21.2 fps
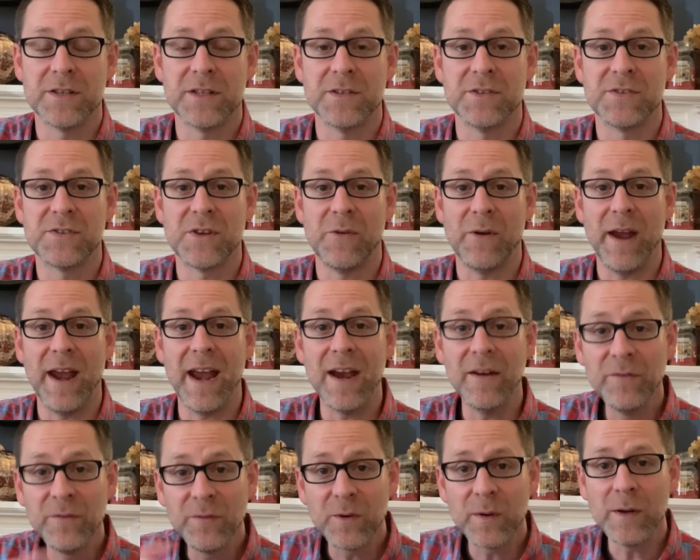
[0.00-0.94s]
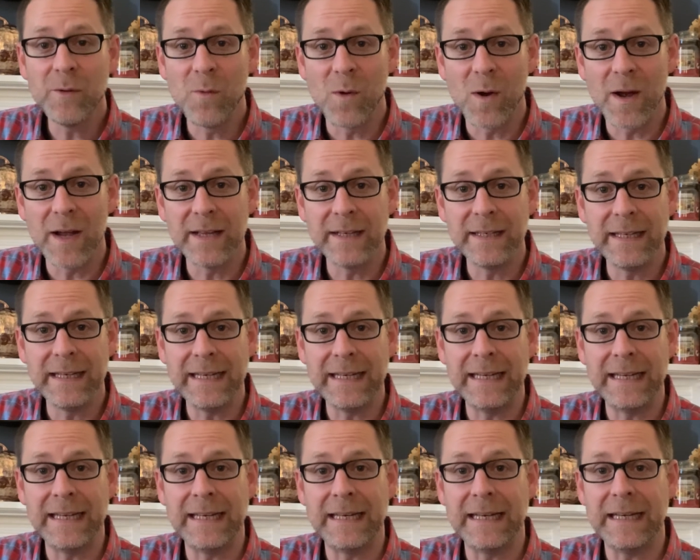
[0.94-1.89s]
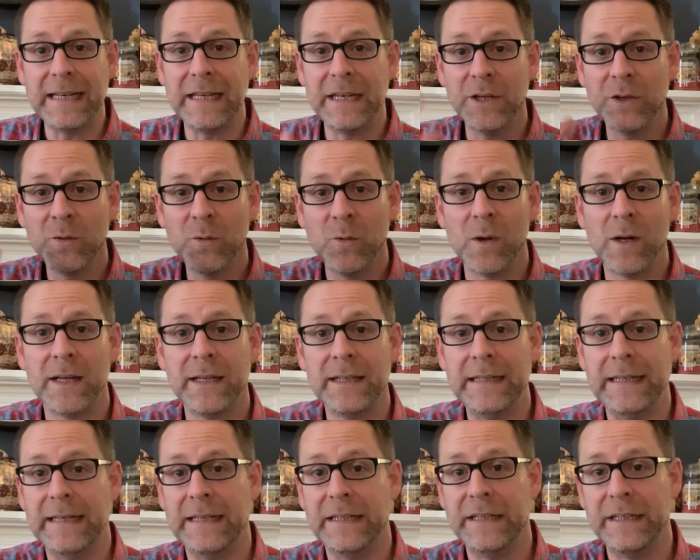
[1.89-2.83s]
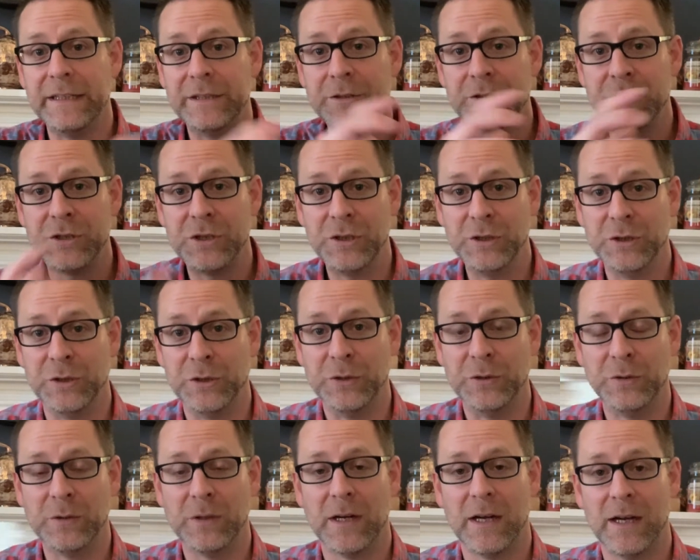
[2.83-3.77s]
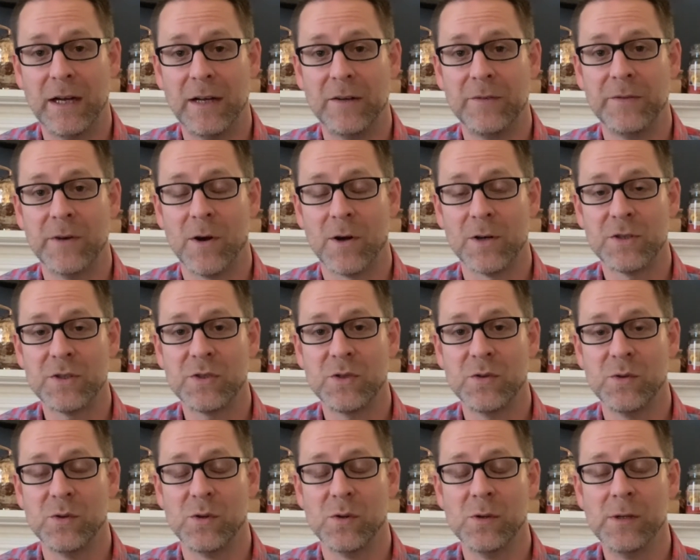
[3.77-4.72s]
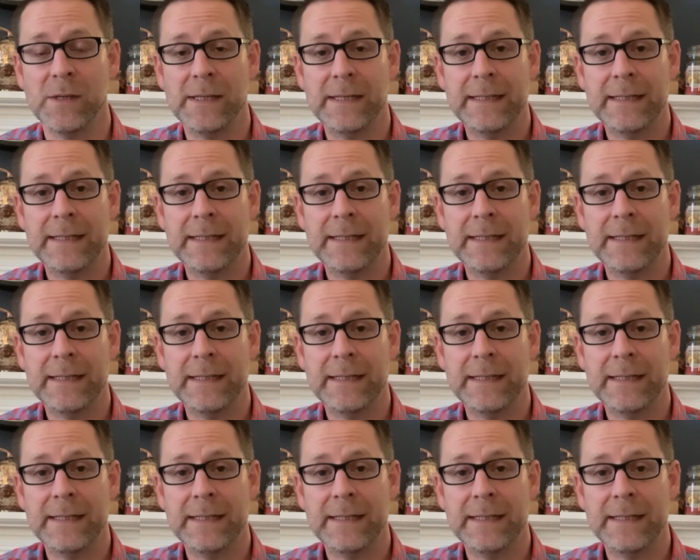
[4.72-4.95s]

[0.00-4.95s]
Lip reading: And so everyone in year 1 and year 2 of our school